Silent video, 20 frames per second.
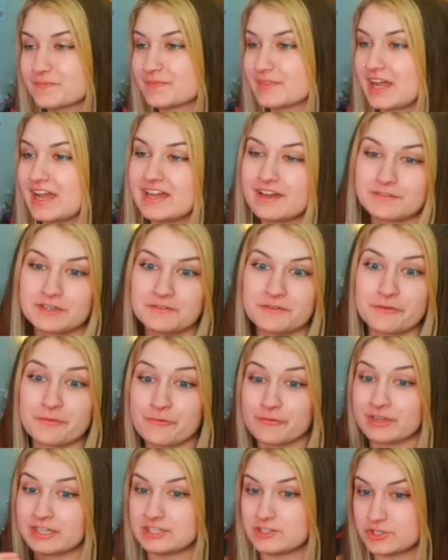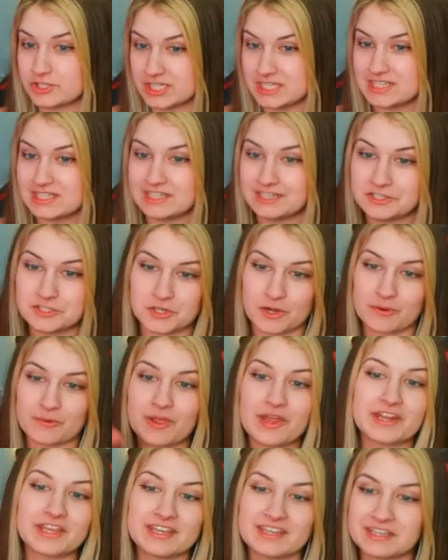I haven't even finished it and it's
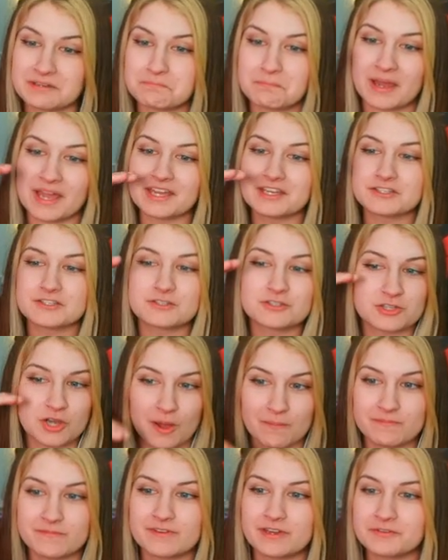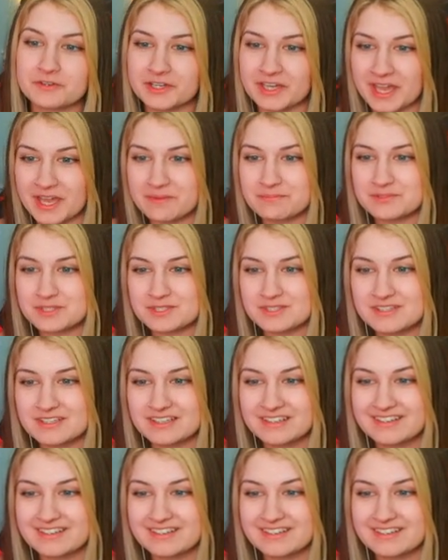already in my top favorite games.